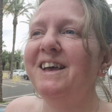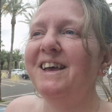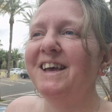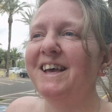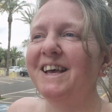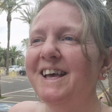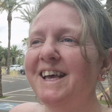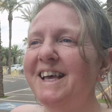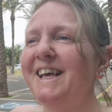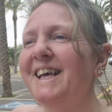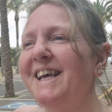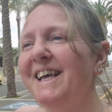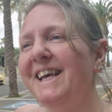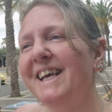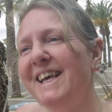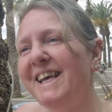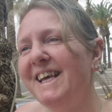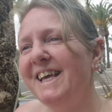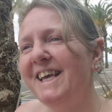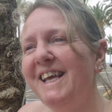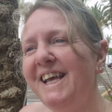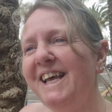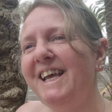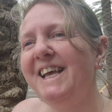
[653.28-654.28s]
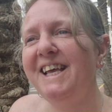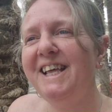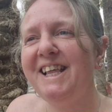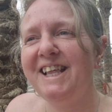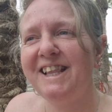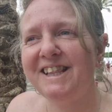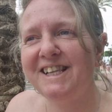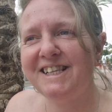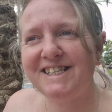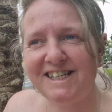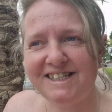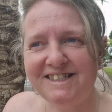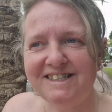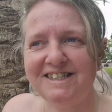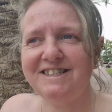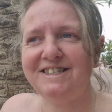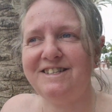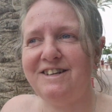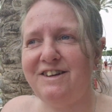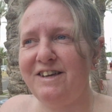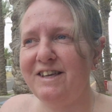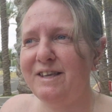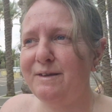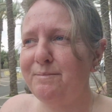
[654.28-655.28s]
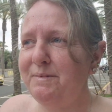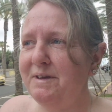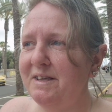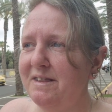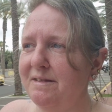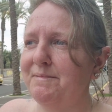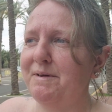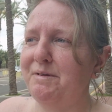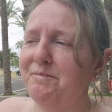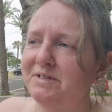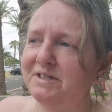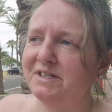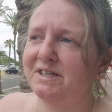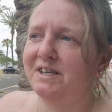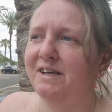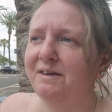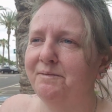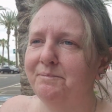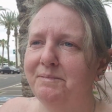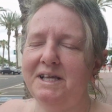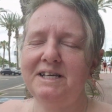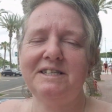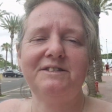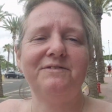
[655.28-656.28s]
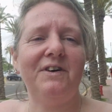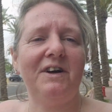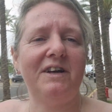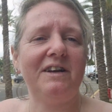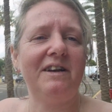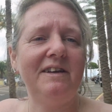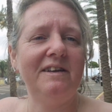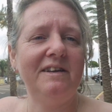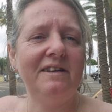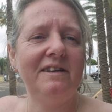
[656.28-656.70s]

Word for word: the sun doesn't like me at the moment that's fine